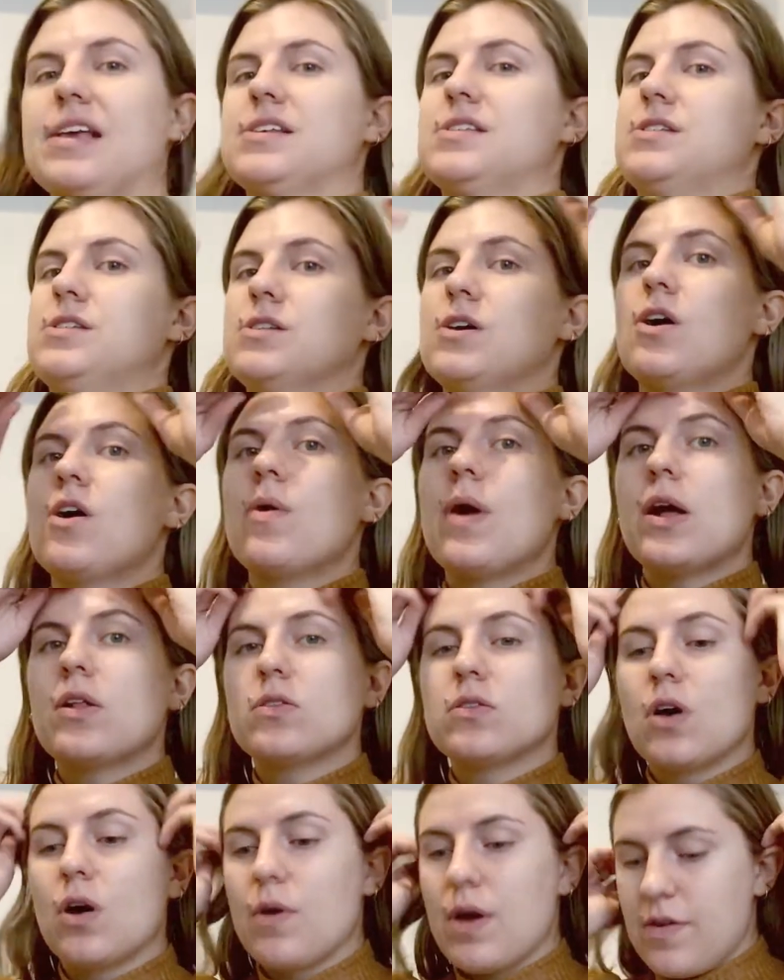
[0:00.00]
so
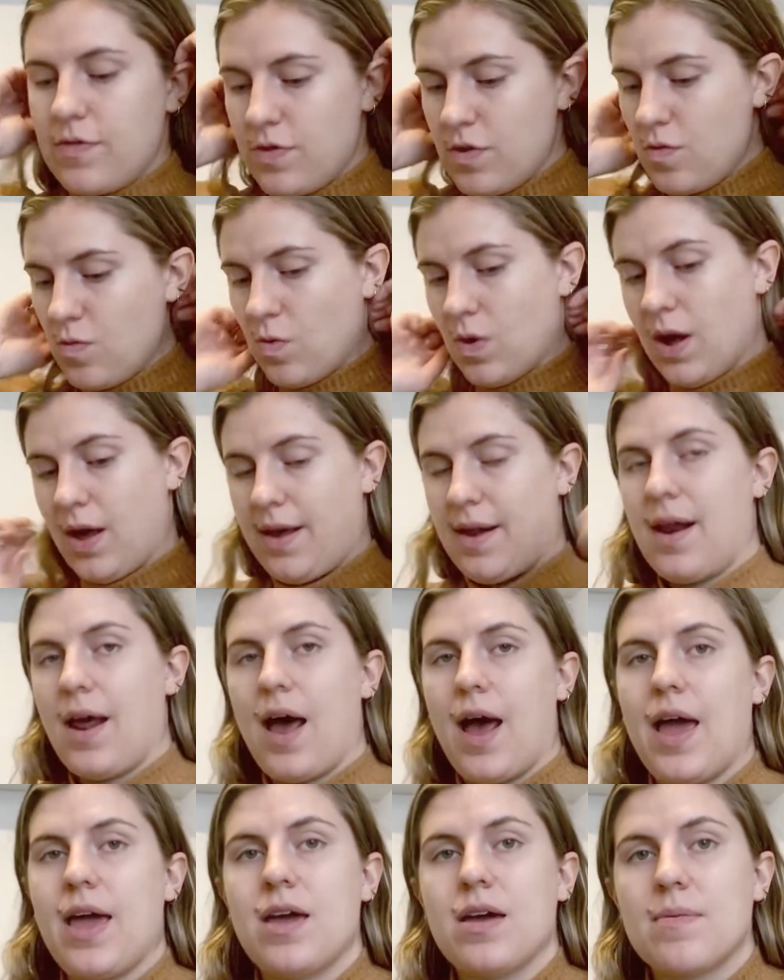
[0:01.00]
hello everyone.
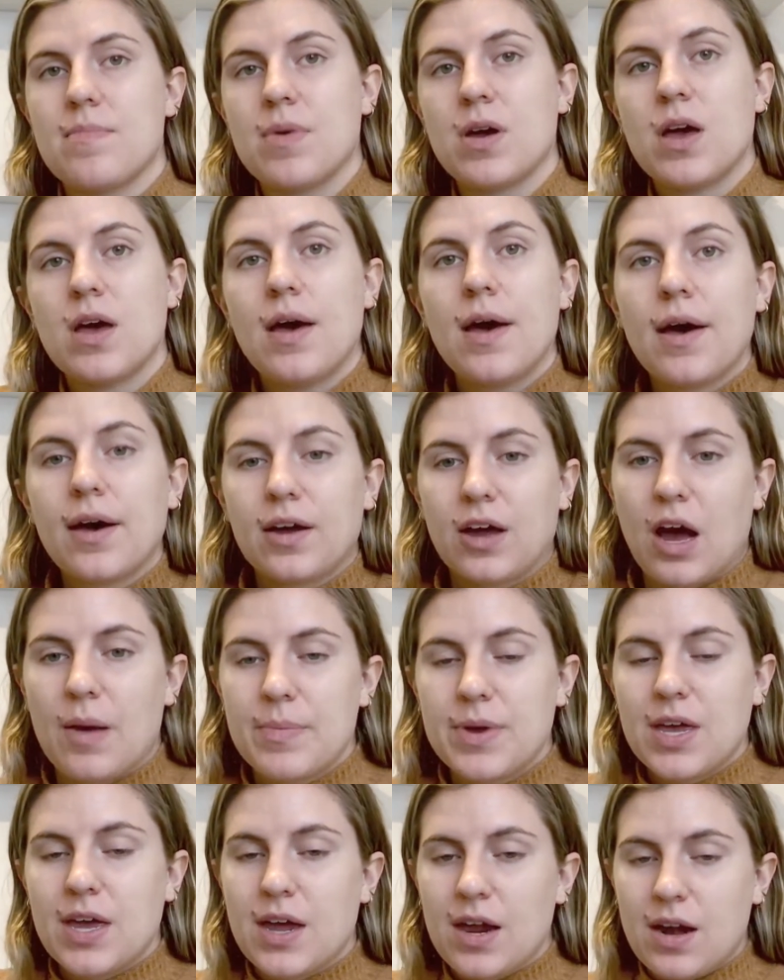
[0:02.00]
I am
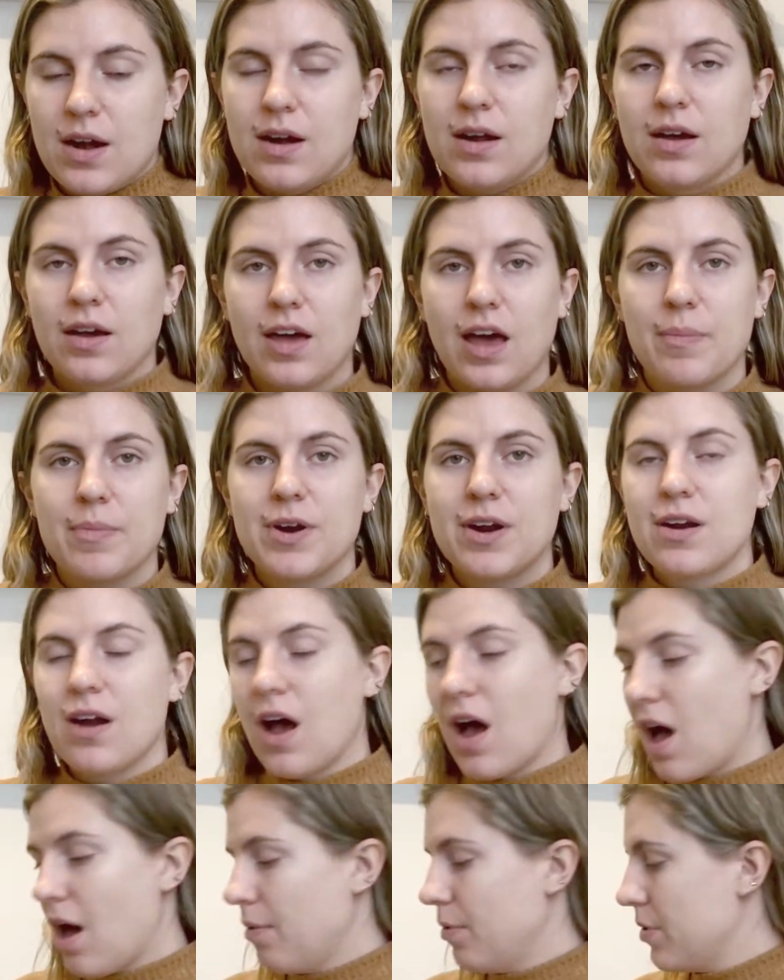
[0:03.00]
coming in
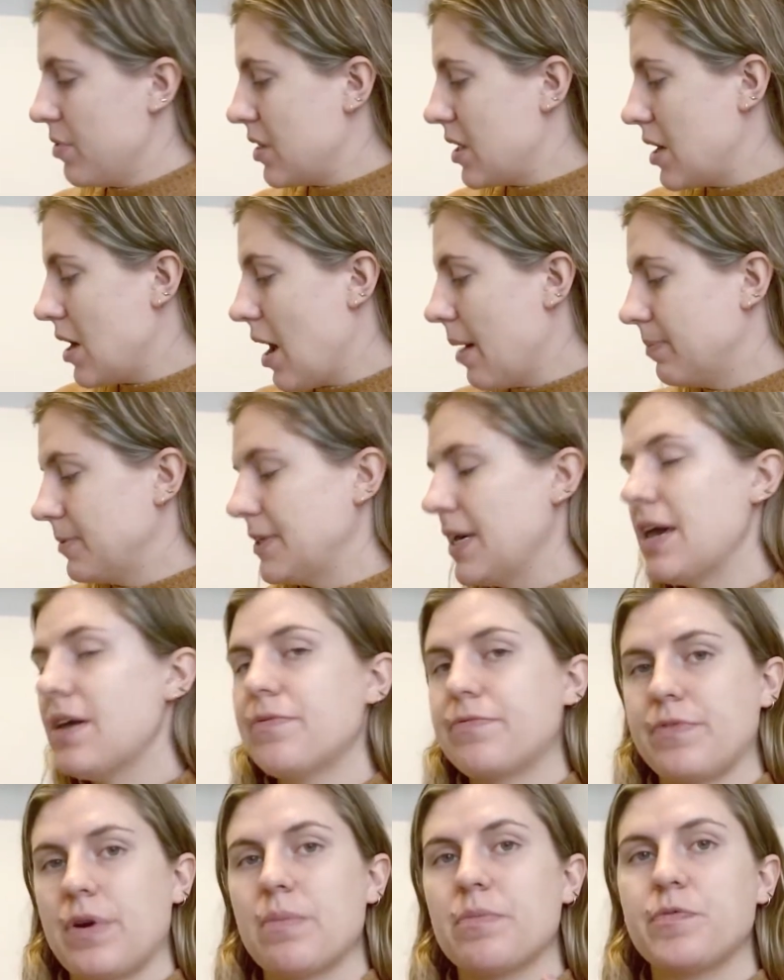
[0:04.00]
hot with an update
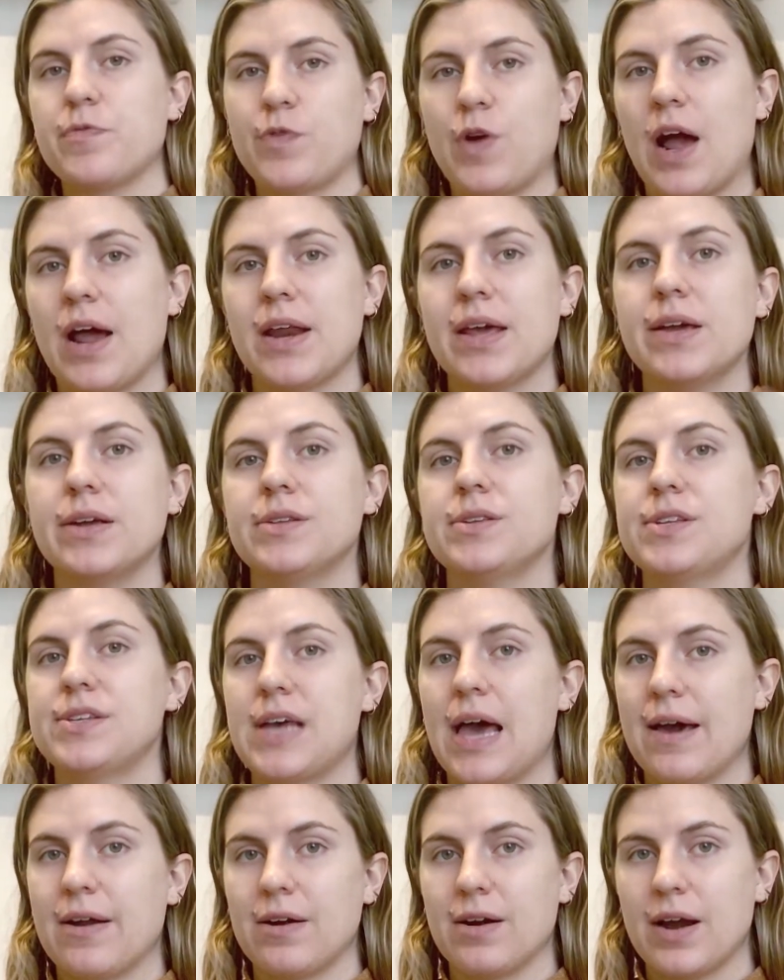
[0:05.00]
from Friday and
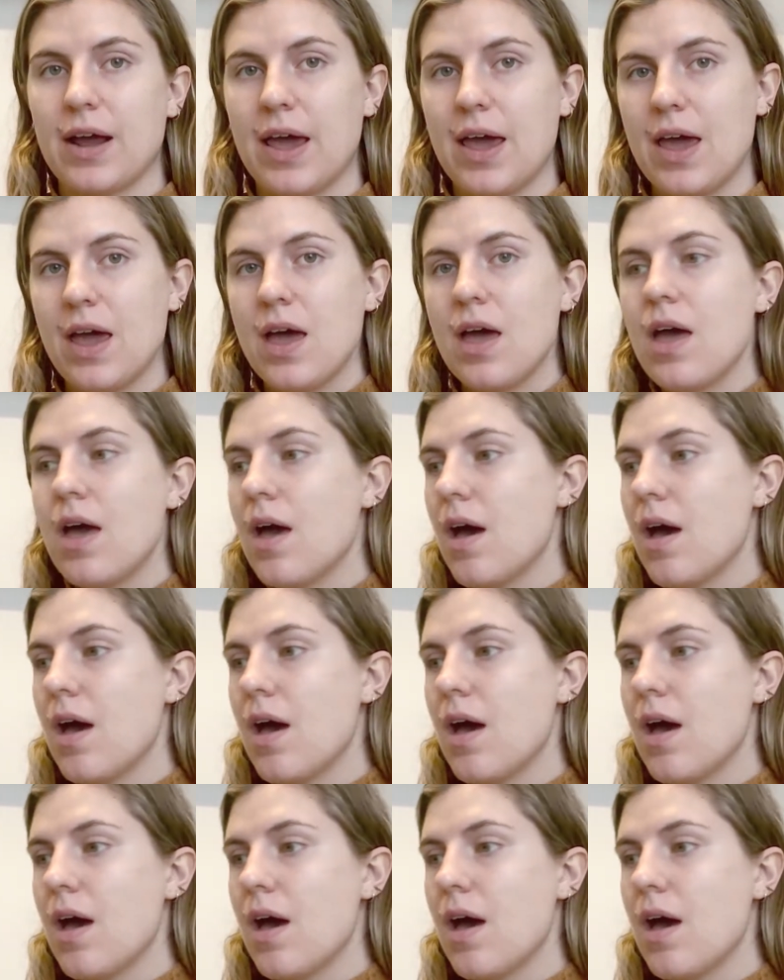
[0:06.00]
Saturday.